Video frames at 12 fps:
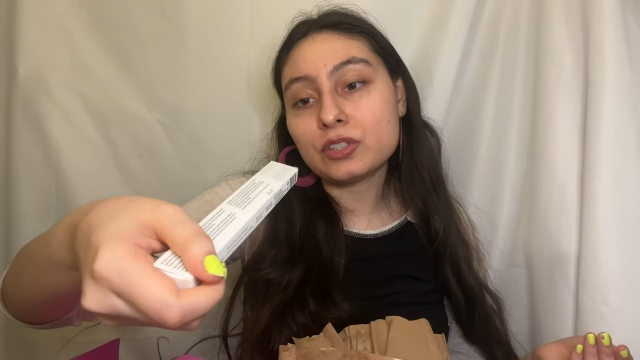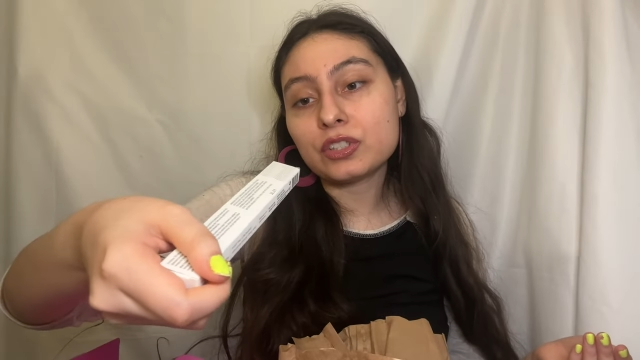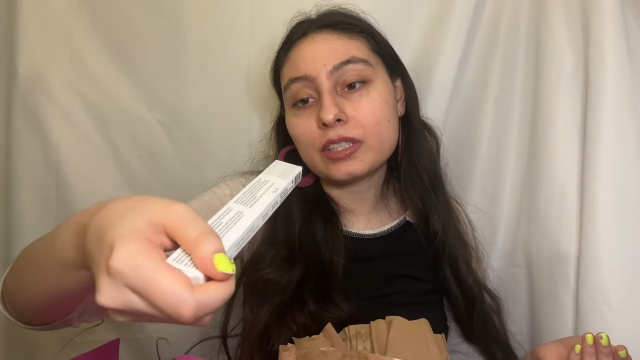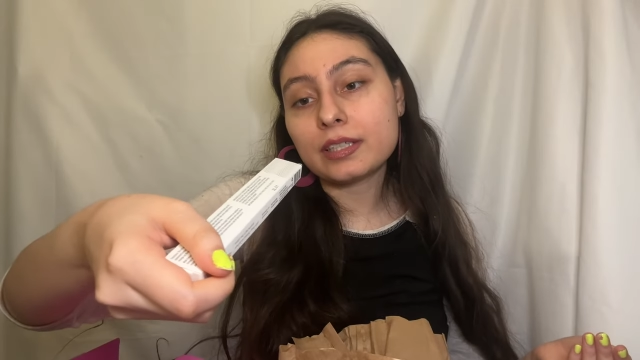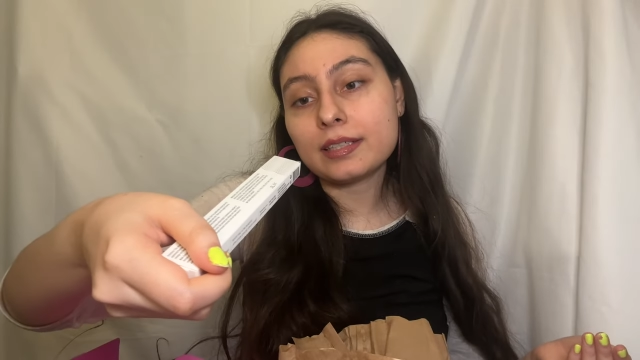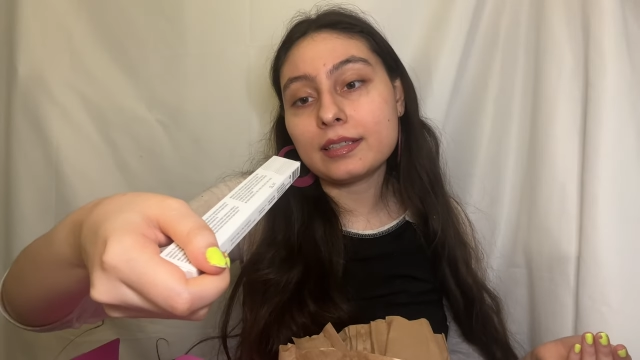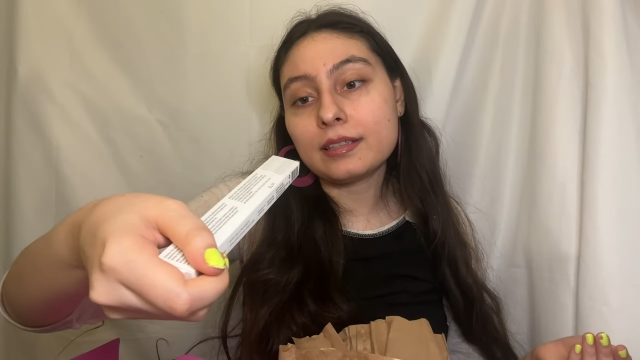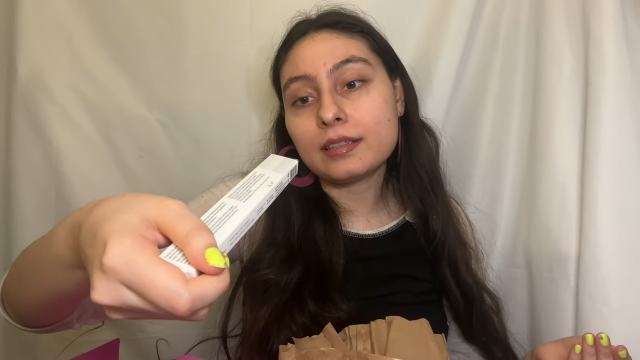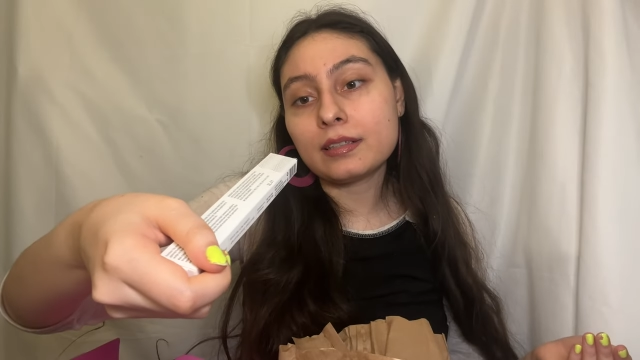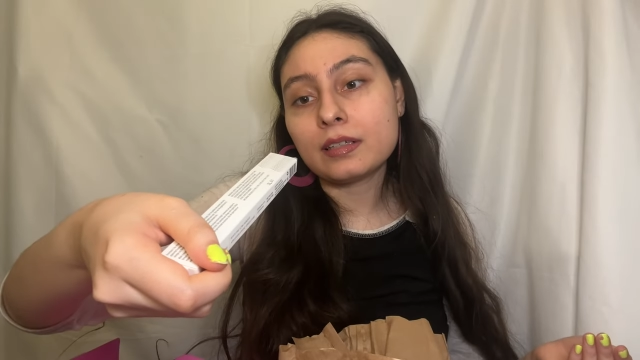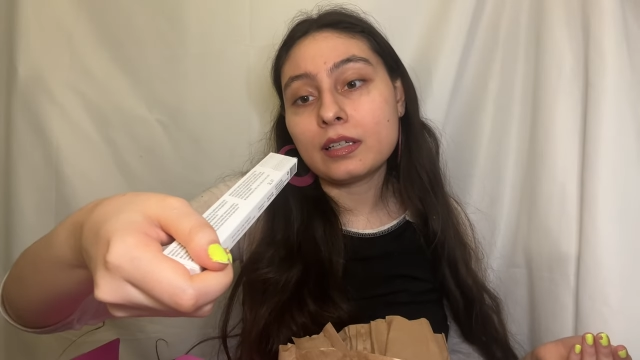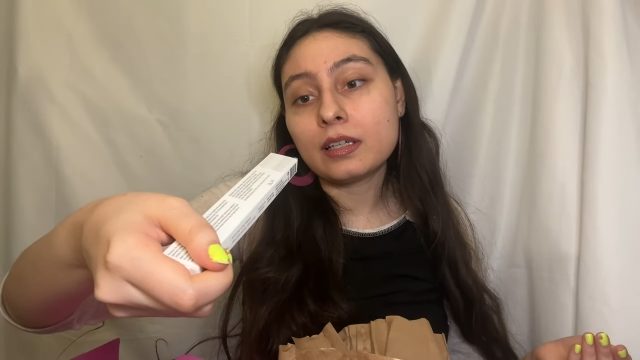
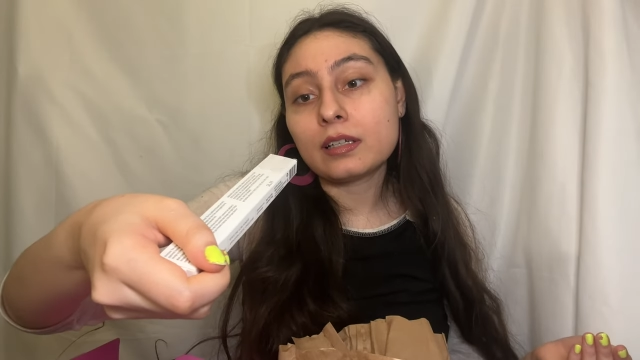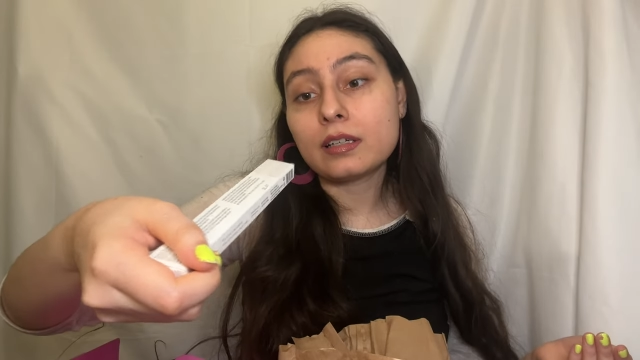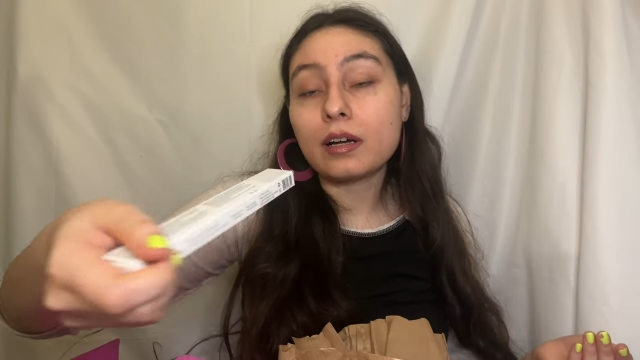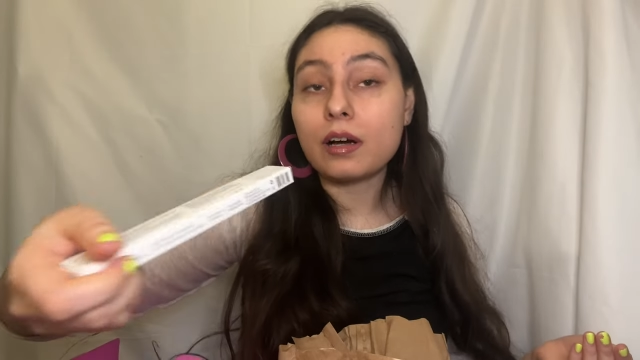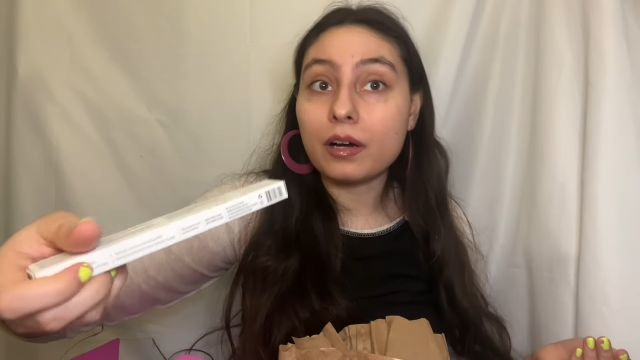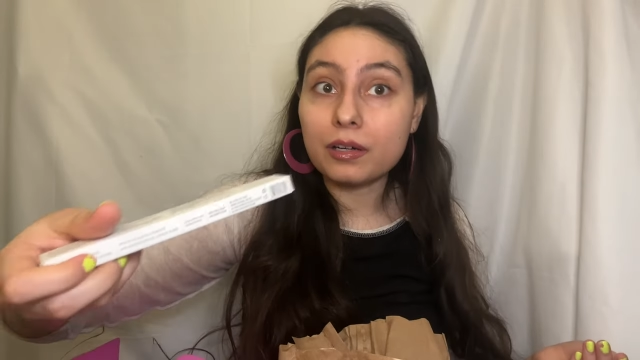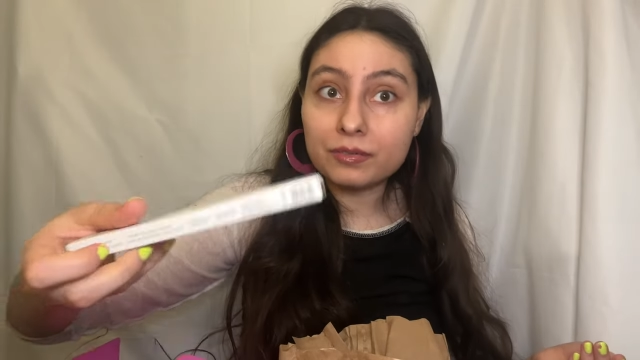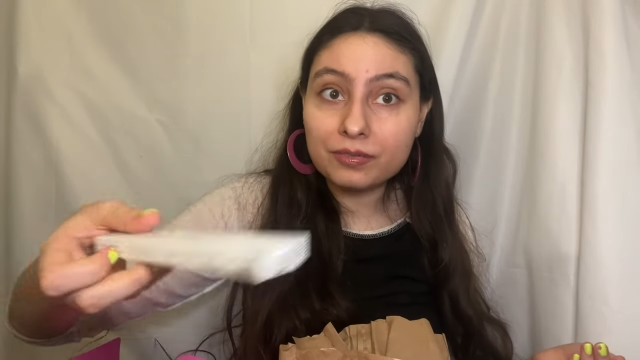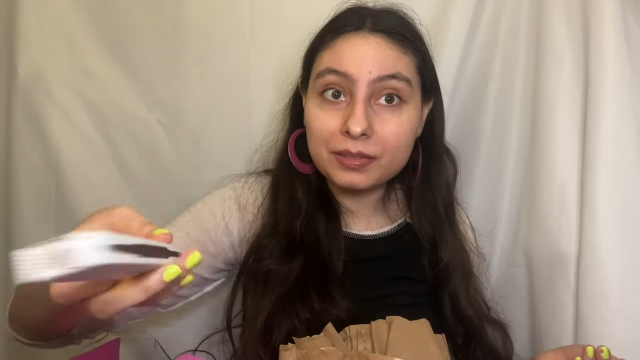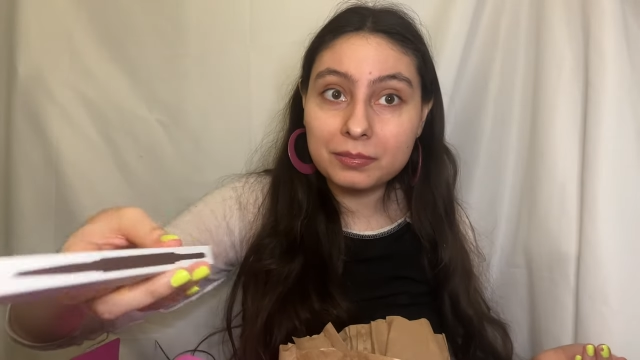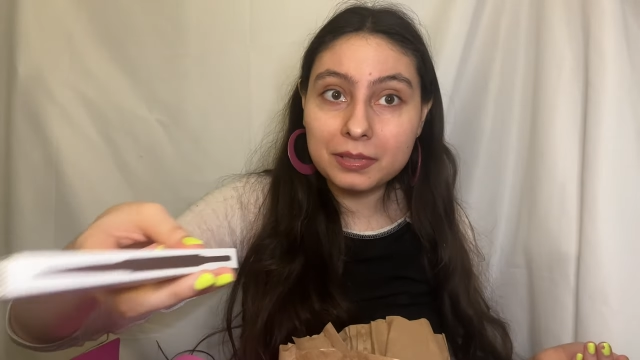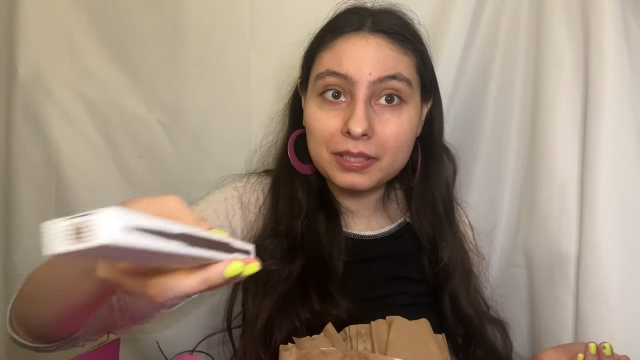shade
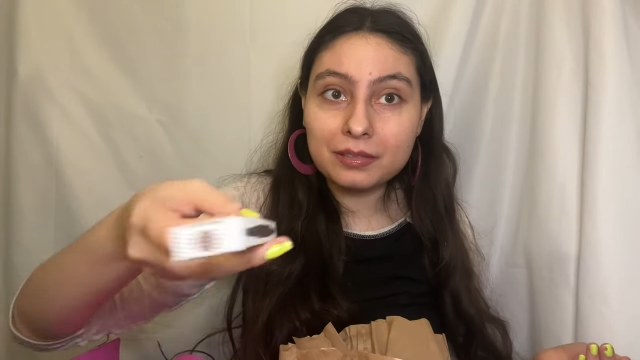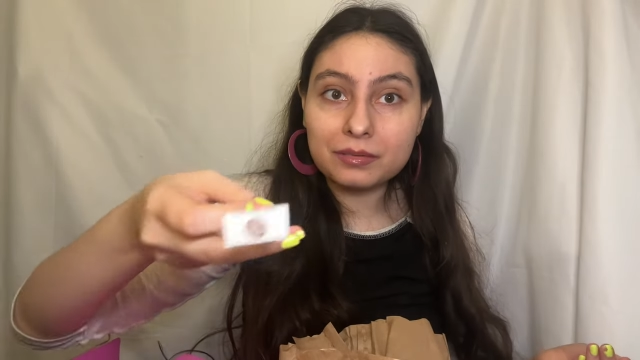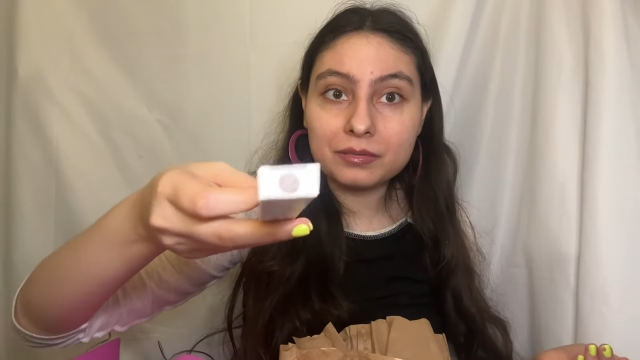Coffee Bean.